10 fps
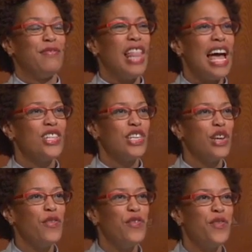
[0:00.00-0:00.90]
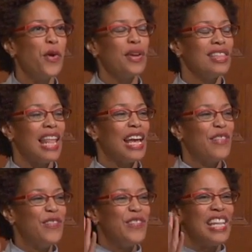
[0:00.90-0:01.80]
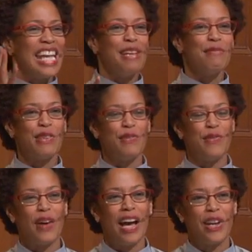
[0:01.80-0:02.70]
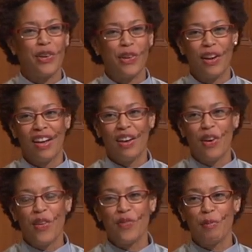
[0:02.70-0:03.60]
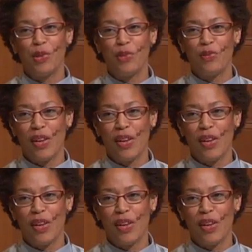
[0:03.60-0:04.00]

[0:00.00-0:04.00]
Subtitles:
flashing forth like flames of fire from your